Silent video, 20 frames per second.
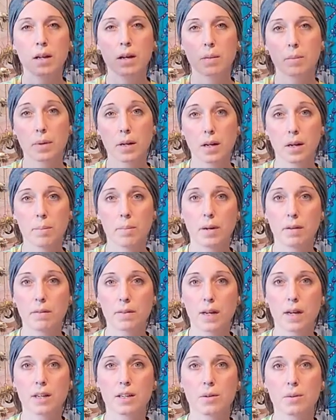But above
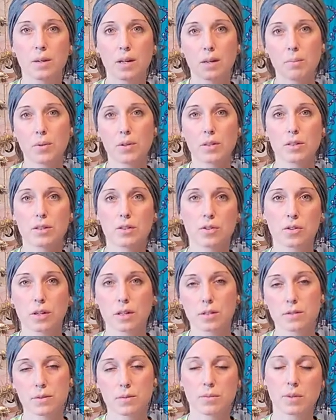that, you get put into
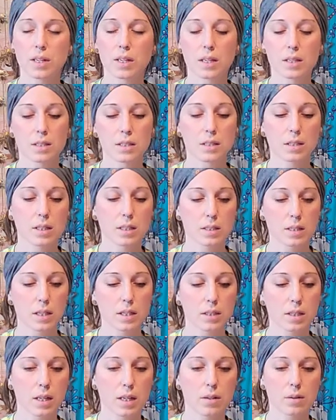drawings for readings and things
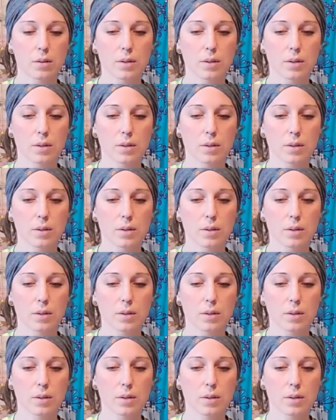like that.